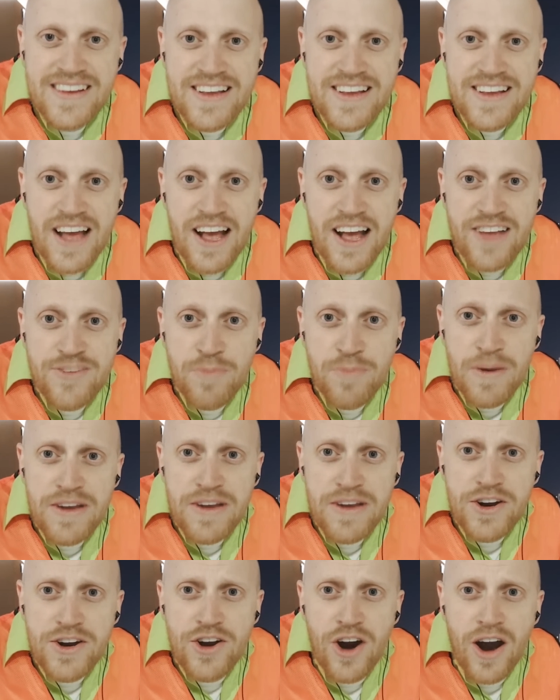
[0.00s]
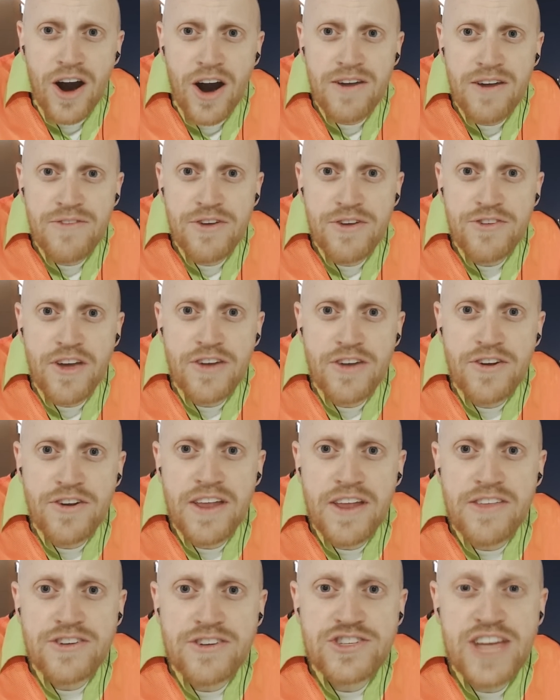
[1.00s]
Uh, split your car reviews onto
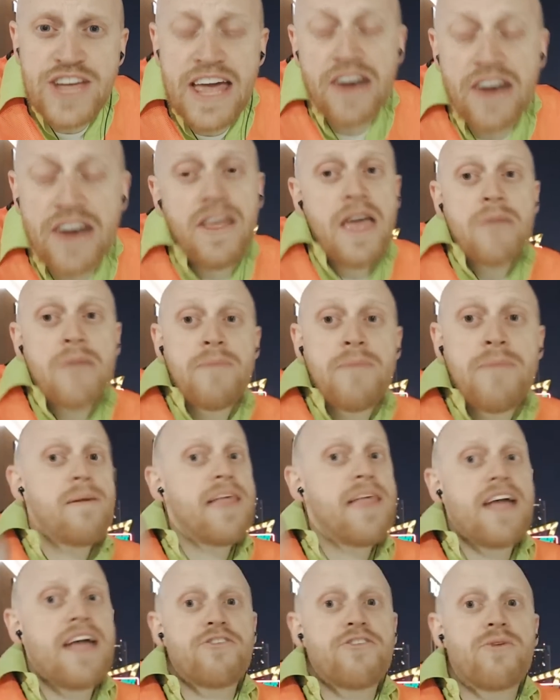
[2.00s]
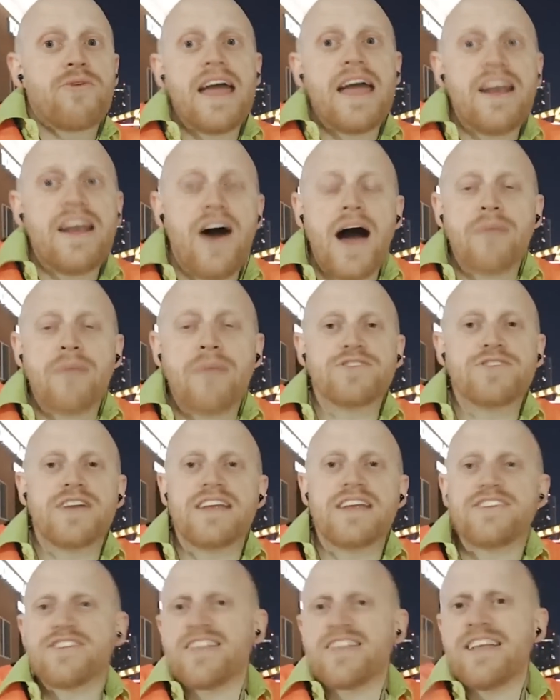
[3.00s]
another channel. Maybe that's the right option. I
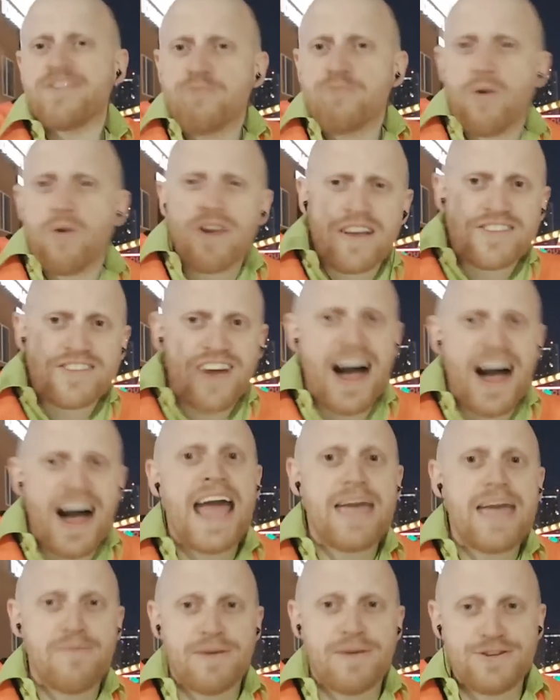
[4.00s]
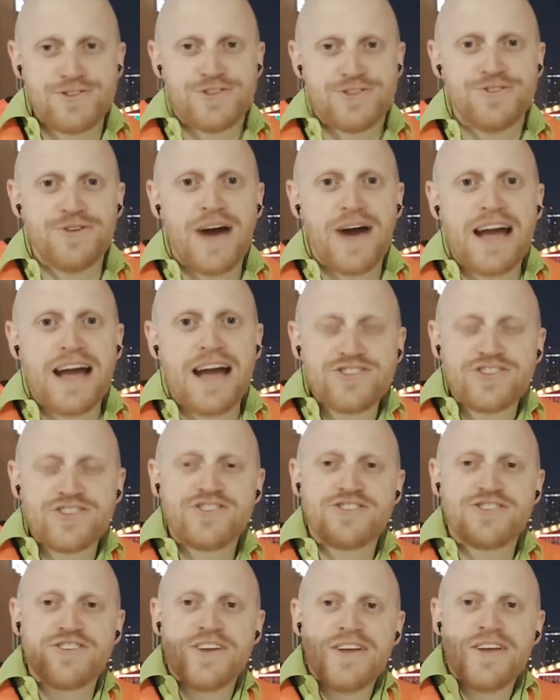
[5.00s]
just, it's more a time issue. I
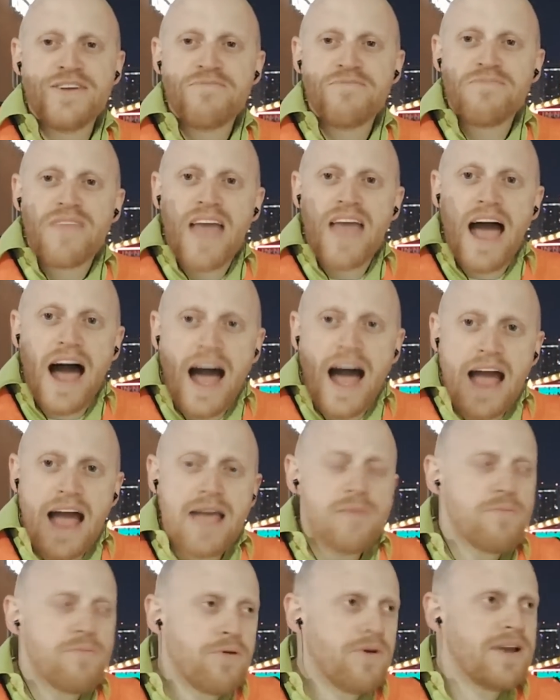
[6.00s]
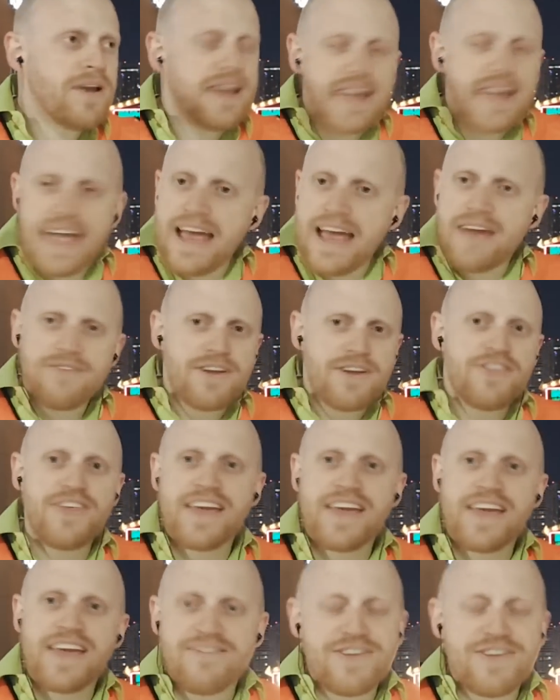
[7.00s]
just, I'm putting
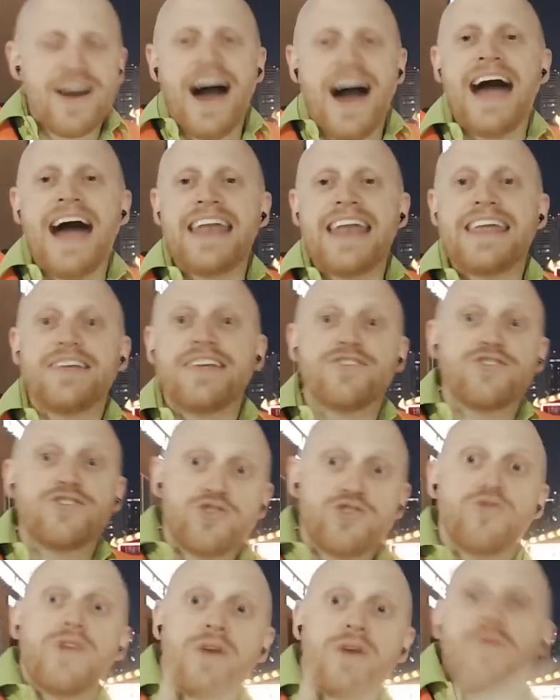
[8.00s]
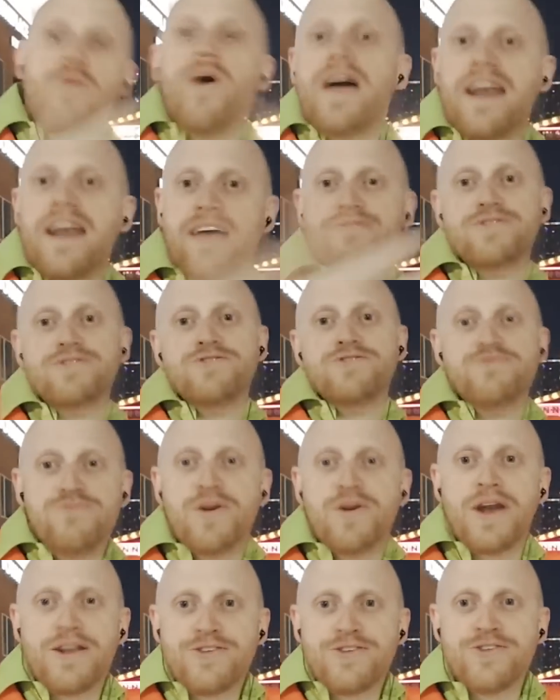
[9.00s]
everything I've got into doing what I
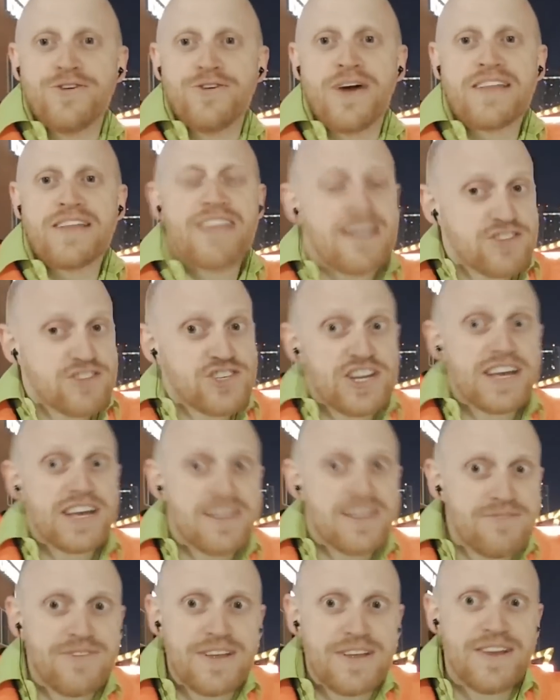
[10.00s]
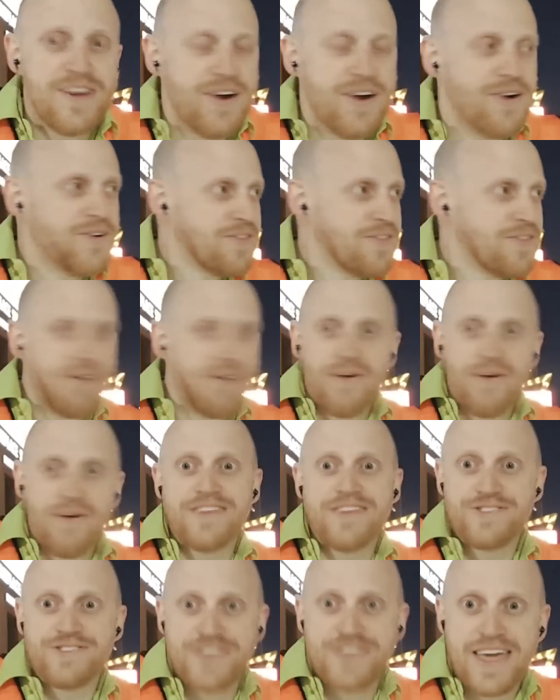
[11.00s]
what I do. Like that chicken video, that one that
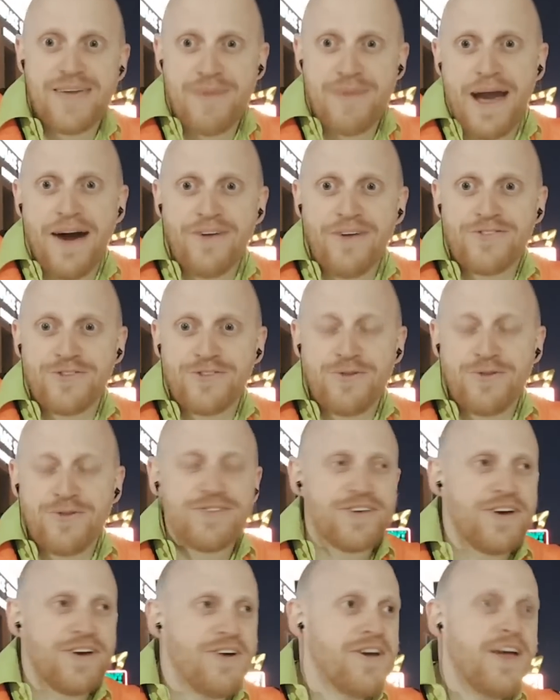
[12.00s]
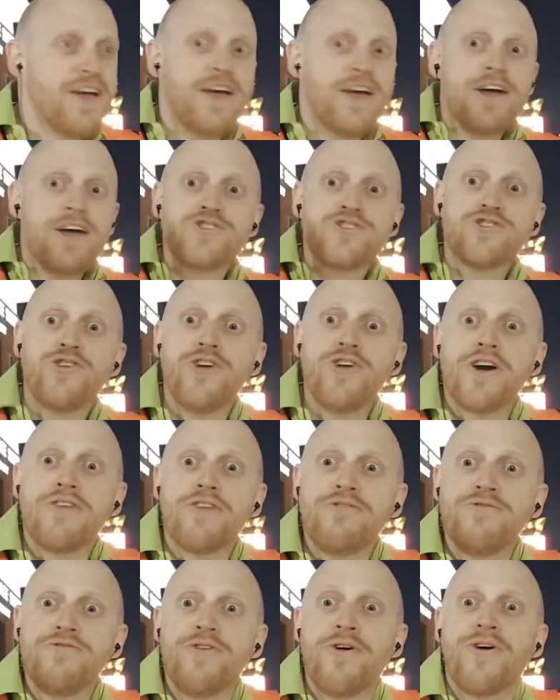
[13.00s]
just came out two weeks ago, took
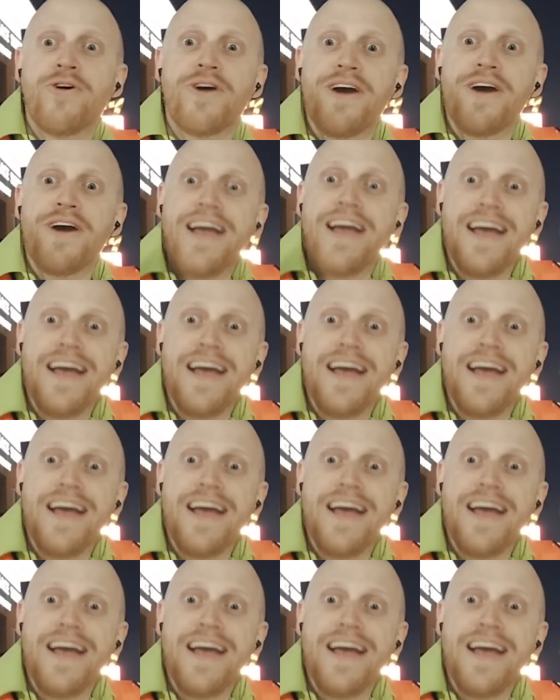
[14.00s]
forever.